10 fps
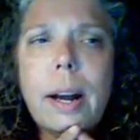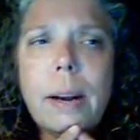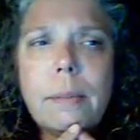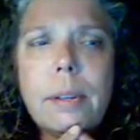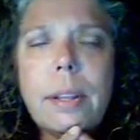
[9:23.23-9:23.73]

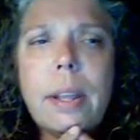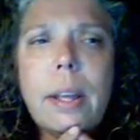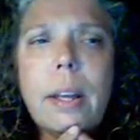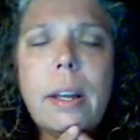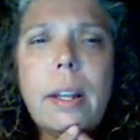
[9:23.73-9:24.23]

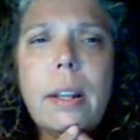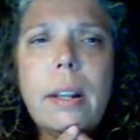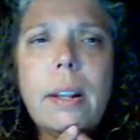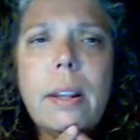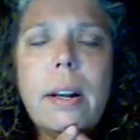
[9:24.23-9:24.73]
everything
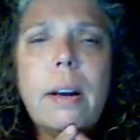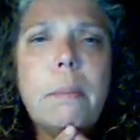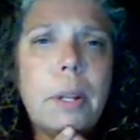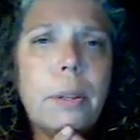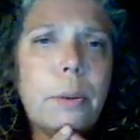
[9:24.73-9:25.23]
that I've
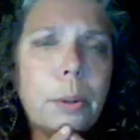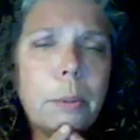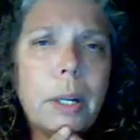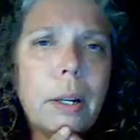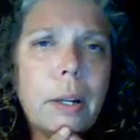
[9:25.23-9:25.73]
been through
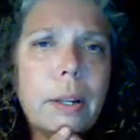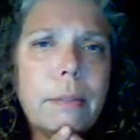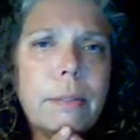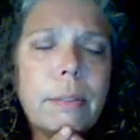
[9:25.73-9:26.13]
in my life.